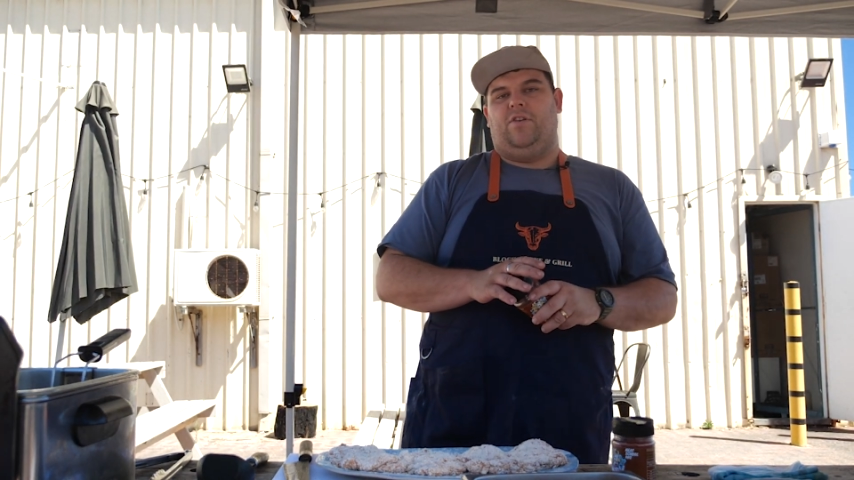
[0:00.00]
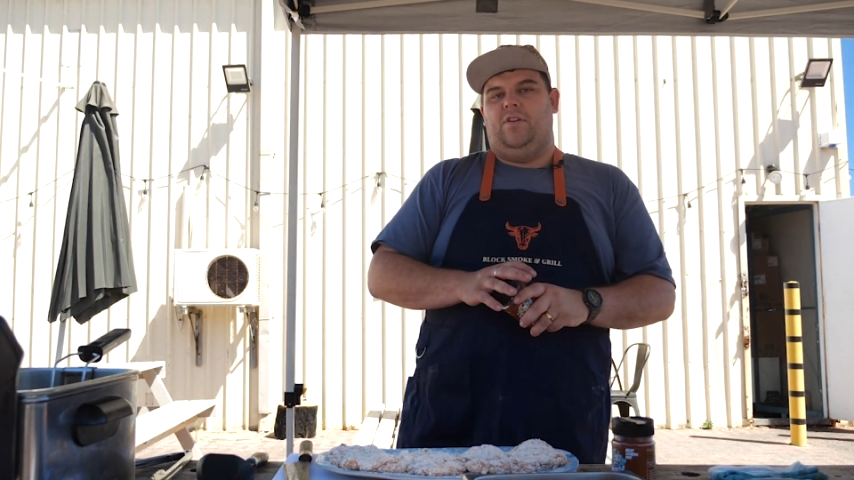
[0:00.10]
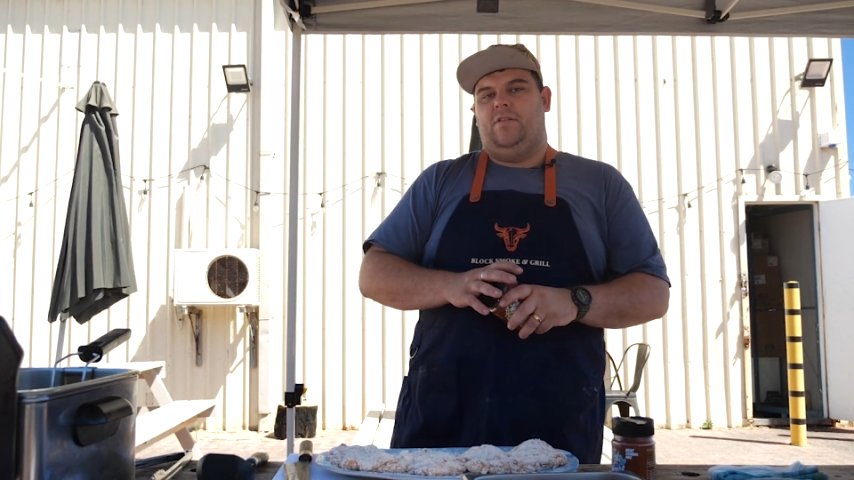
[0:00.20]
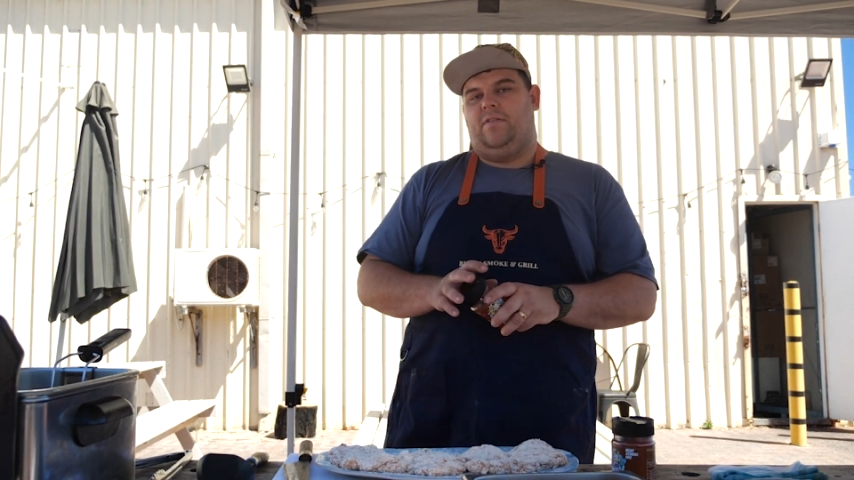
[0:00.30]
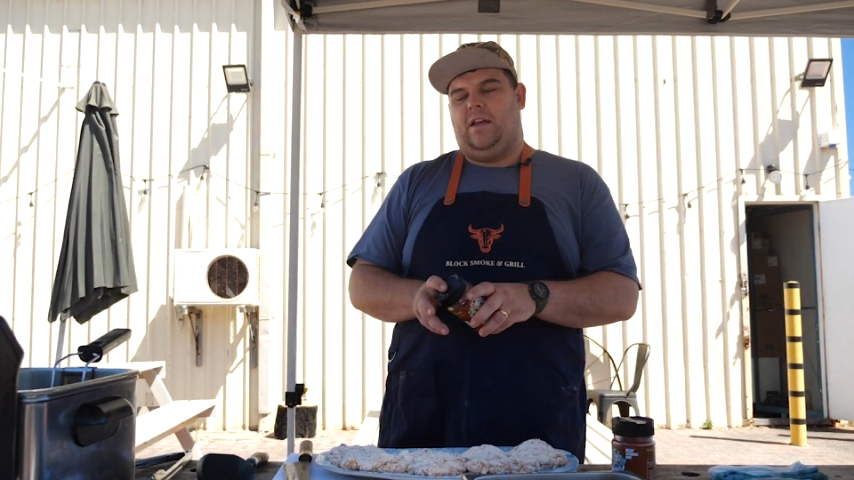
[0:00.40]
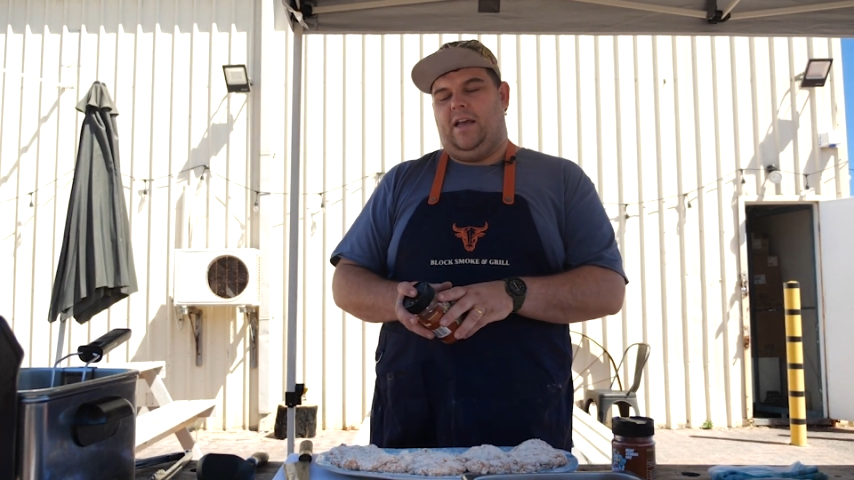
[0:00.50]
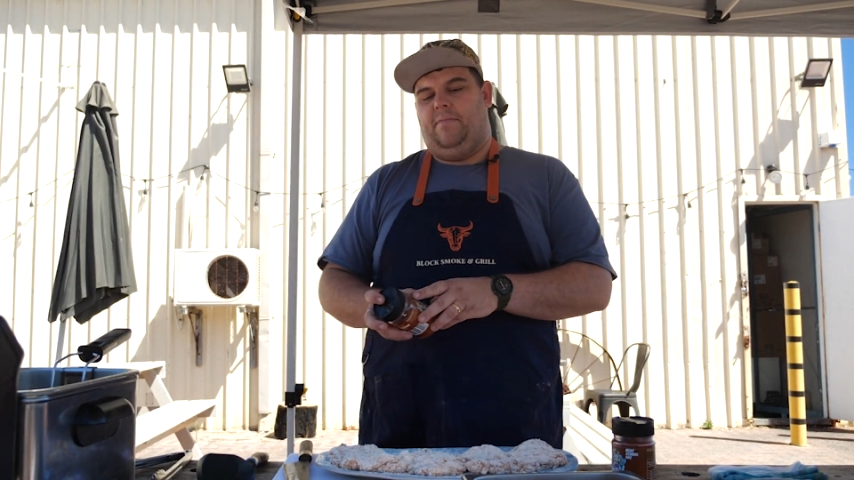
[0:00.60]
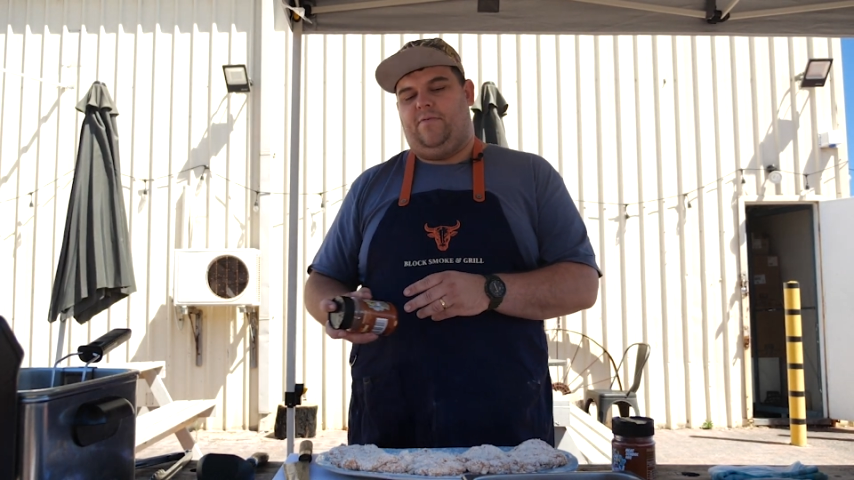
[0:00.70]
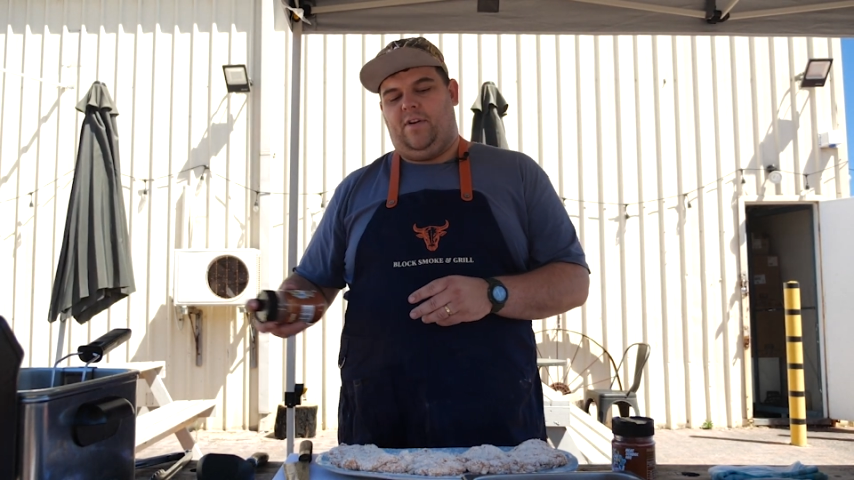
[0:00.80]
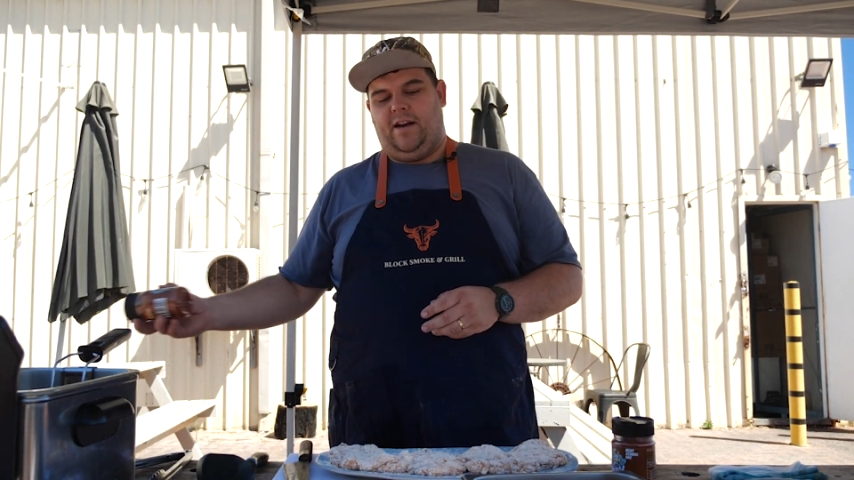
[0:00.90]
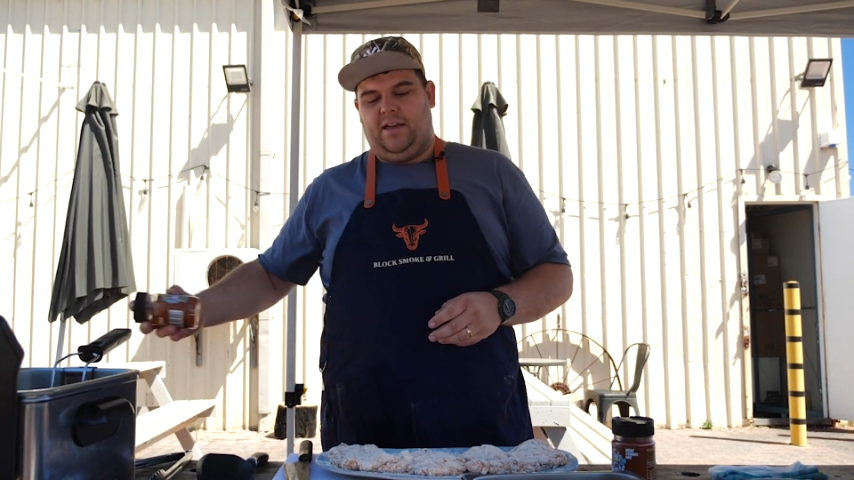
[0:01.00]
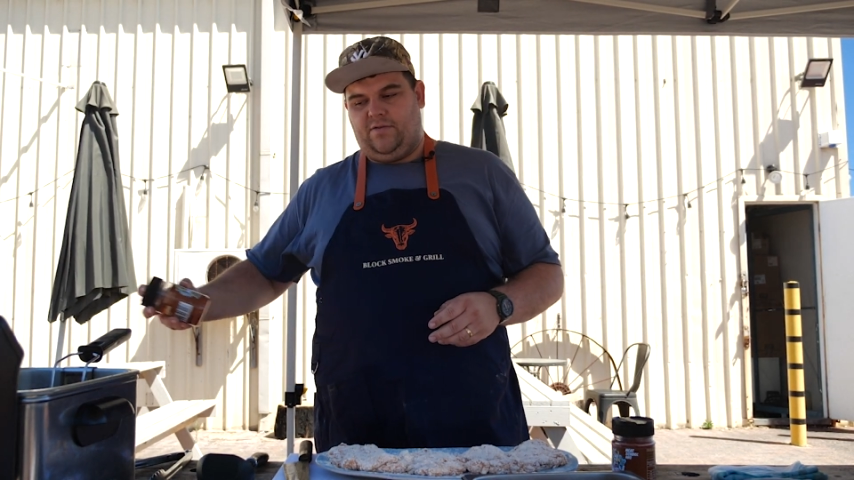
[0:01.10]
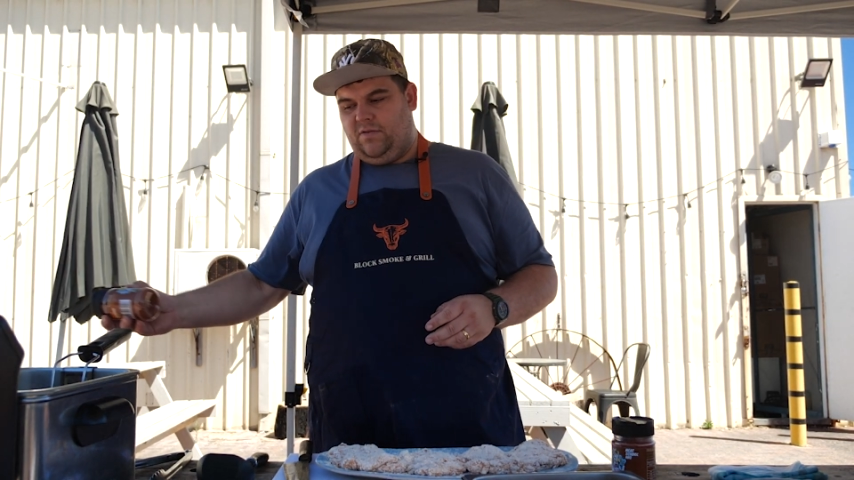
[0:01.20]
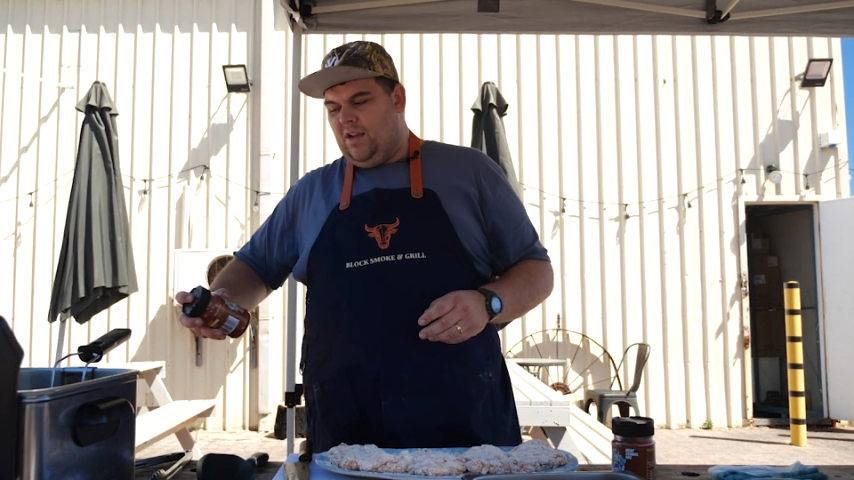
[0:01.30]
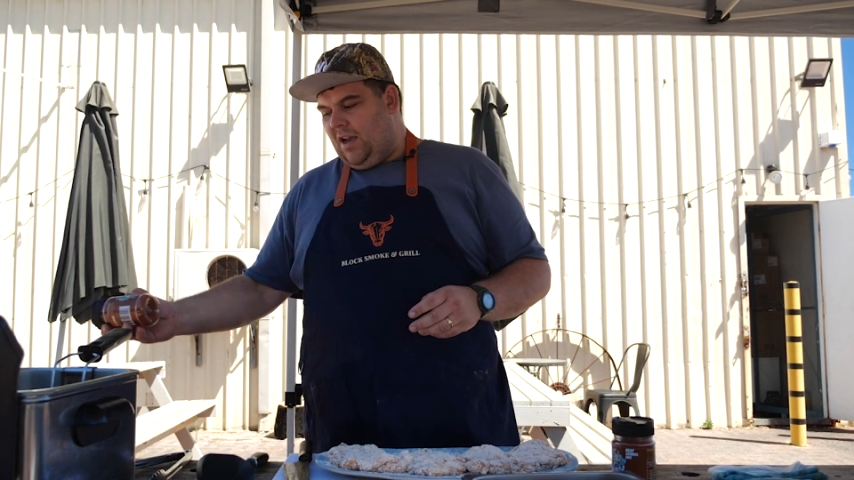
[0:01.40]
oil for our
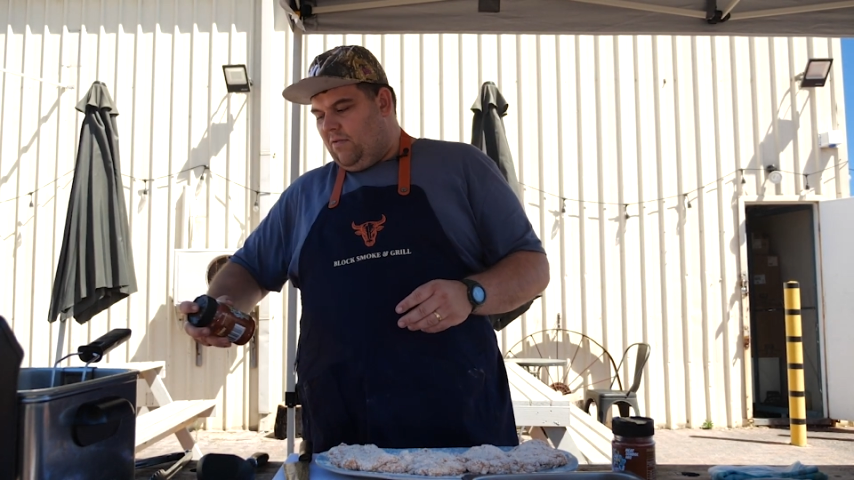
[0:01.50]
Nashville.